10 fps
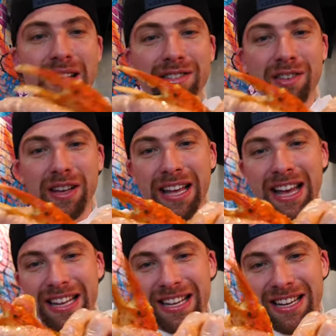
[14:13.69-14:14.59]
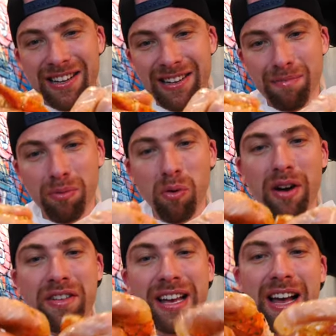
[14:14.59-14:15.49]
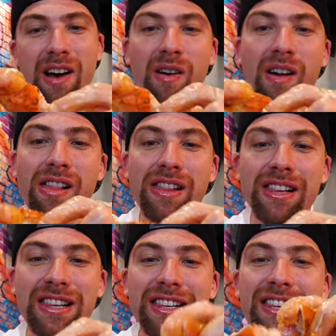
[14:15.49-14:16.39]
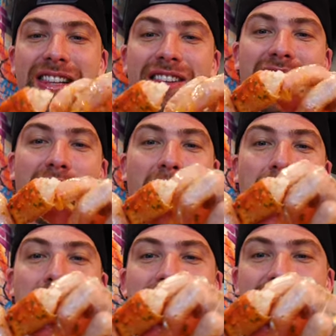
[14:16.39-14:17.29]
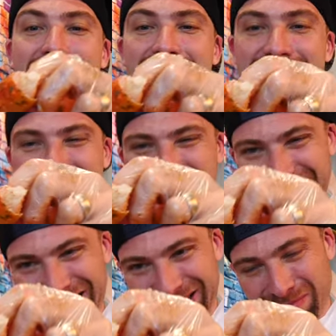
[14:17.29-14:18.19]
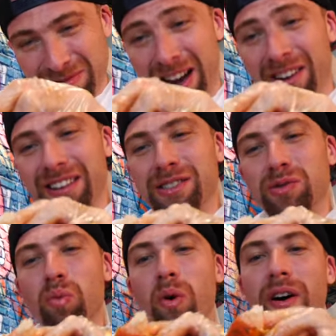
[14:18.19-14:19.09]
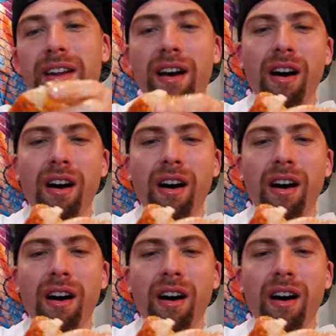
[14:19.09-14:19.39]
So we get in here, pull everything out. Look how amazing this is. Wow, and this is one.